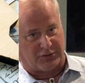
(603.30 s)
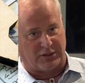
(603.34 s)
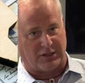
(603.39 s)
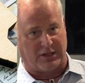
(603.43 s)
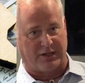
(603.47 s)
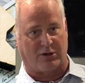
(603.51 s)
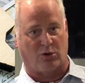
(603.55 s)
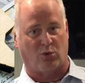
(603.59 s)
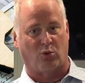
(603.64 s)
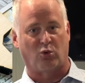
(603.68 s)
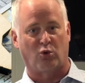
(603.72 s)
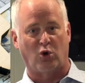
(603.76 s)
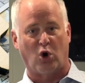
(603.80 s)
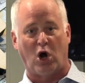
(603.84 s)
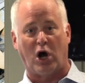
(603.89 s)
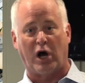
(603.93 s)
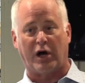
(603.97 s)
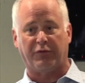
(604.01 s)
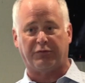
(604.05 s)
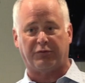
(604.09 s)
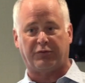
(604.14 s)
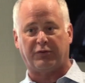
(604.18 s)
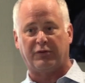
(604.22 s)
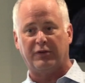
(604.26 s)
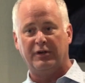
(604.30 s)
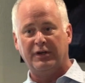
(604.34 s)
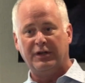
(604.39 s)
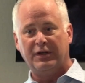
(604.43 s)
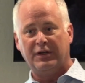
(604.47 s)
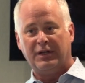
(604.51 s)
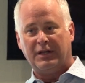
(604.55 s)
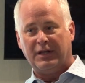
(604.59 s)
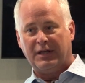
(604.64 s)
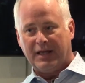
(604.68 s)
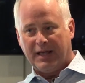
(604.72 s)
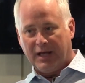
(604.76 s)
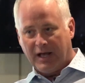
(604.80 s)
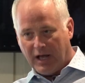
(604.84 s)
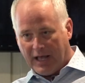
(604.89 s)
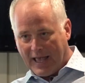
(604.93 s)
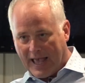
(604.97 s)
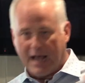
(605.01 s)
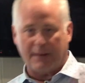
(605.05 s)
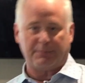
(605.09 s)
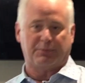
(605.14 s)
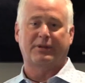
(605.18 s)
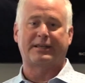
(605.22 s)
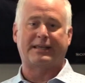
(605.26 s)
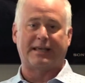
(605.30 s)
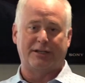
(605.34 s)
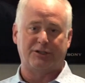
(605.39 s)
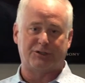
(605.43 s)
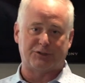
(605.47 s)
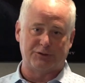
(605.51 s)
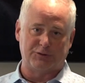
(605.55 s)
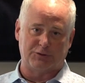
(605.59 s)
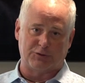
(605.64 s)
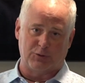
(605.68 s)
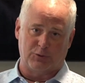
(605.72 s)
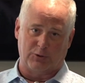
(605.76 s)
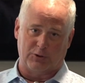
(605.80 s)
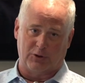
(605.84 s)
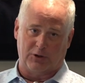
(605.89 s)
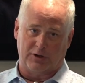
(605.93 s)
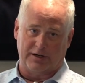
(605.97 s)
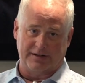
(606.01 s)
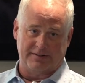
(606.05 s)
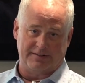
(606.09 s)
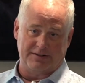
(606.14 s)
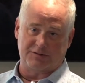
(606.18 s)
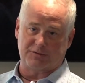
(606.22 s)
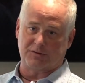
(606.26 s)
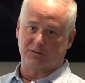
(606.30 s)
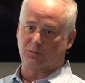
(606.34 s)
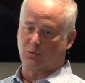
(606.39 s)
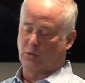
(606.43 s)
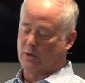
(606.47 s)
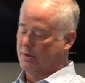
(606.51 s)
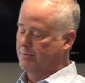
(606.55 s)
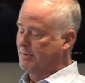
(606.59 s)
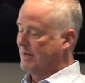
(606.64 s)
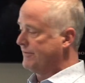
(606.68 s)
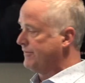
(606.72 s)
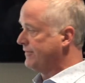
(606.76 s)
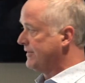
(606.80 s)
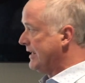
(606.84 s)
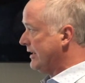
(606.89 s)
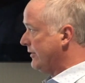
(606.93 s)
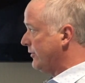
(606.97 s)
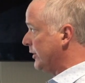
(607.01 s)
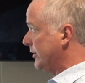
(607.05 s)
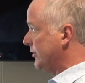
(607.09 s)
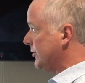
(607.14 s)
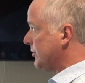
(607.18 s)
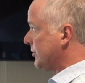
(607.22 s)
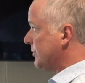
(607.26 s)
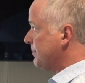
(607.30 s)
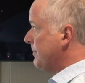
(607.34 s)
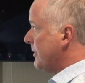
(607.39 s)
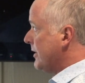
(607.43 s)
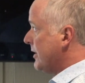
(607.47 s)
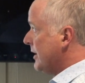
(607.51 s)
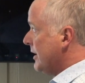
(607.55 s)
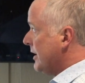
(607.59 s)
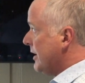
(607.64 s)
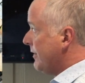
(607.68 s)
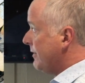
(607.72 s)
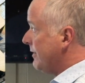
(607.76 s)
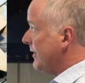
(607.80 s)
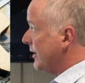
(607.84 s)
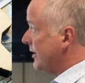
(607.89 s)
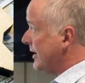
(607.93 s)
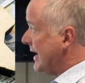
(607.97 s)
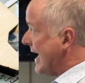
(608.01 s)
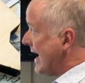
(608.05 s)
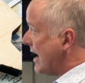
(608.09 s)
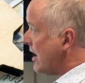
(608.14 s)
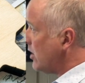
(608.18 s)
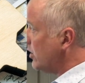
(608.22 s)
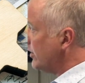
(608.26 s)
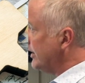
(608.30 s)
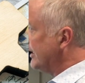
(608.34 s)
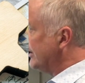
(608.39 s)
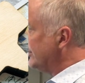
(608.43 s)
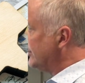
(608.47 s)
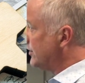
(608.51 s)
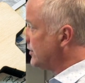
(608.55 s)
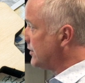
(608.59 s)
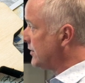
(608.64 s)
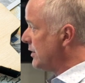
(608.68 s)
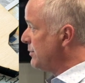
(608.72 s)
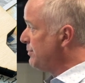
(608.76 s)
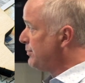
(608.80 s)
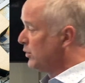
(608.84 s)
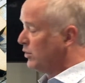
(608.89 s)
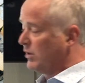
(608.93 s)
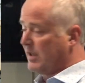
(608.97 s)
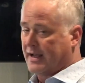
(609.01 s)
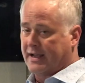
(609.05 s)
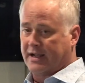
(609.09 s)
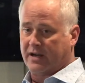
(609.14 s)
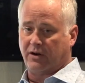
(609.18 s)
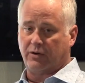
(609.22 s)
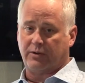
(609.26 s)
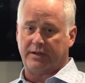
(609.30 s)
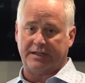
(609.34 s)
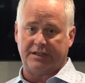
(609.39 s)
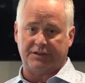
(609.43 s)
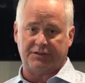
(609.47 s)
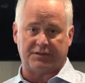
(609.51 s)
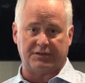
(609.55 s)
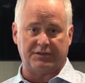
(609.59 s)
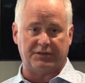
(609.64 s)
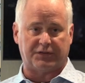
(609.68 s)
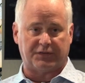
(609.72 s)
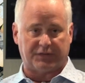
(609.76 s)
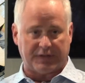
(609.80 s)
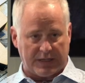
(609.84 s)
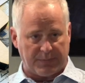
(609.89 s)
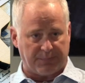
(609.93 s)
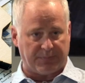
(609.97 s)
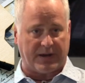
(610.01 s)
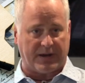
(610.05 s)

lot of Roth applications going on, and this is one of my favorites. They now, in simple IRAs and SEP